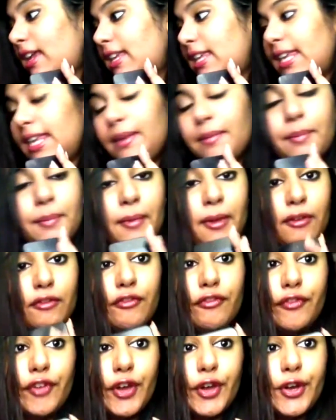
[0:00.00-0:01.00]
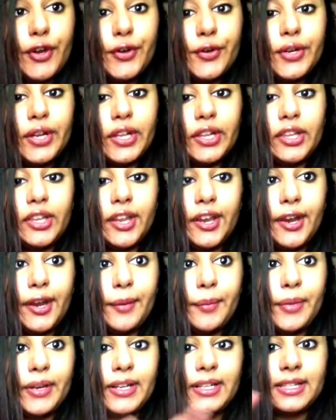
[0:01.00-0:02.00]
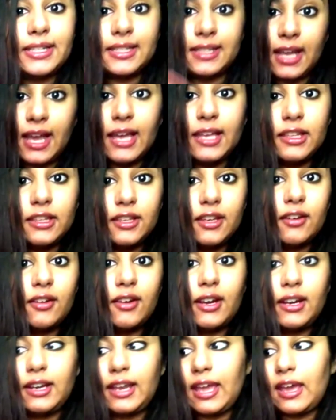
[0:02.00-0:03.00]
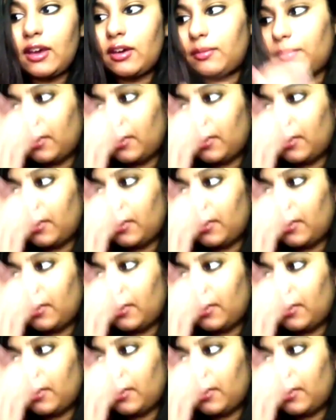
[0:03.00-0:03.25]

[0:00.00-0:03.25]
keep my phone in there, but it's not in there right now.